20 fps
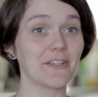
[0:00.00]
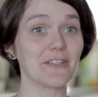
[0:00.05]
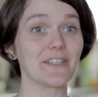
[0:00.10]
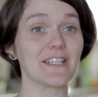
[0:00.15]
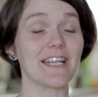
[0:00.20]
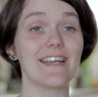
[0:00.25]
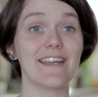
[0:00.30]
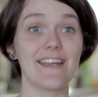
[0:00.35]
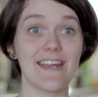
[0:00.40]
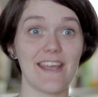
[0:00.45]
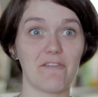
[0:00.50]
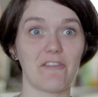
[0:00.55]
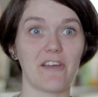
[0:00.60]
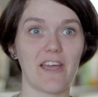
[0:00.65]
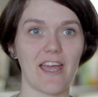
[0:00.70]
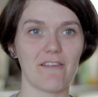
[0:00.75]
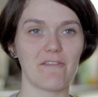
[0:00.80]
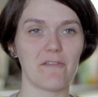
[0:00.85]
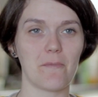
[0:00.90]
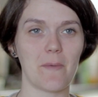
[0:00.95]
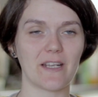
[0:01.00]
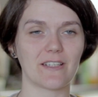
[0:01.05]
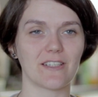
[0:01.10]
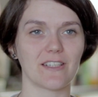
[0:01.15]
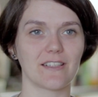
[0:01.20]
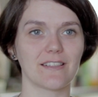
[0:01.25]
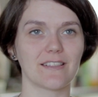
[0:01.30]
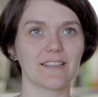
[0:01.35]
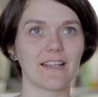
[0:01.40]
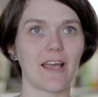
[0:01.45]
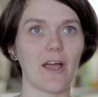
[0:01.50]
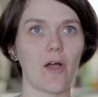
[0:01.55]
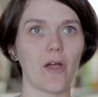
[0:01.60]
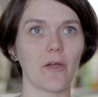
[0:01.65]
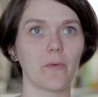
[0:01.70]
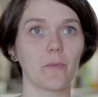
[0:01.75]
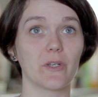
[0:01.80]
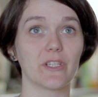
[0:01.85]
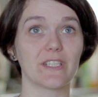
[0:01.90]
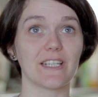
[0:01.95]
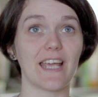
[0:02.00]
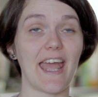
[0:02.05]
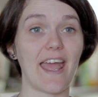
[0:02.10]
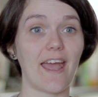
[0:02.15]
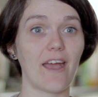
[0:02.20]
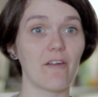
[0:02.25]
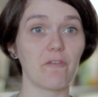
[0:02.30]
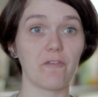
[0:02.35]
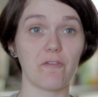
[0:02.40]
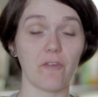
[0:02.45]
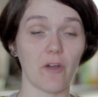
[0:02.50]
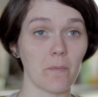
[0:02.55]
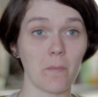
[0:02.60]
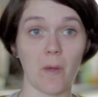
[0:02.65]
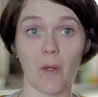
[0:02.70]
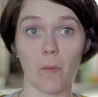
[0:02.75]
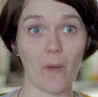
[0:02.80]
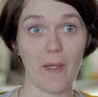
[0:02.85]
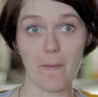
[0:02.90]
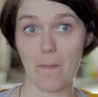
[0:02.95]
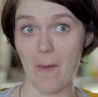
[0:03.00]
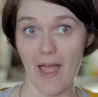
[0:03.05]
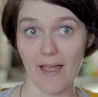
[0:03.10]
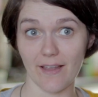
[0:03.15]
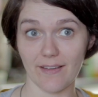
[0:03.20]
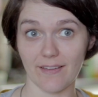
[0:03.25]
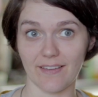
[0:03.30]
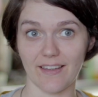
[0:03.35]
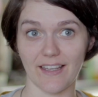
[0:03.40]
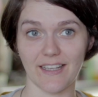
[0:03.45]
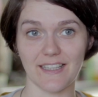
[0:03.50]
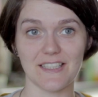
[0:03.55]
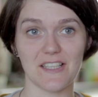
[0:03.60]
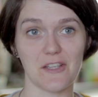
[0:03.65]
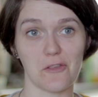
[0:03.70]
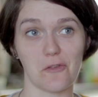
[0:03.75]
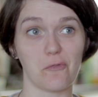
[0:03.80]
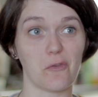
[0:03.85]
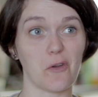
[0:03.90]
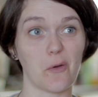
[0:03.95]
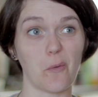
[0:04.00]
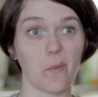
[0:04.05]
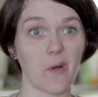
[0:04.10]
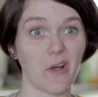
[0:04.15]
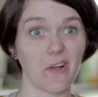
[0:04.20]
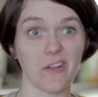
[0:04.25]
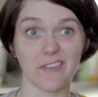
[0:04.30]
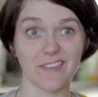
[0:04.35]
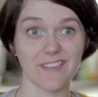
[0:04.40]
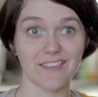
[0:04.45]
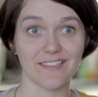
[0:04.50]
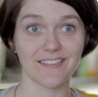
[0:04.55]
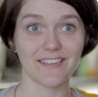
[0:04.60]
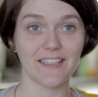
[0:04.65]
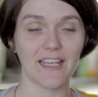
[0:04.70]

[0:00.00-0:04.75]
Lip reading: could never have imagined that I would find my way back into the real world.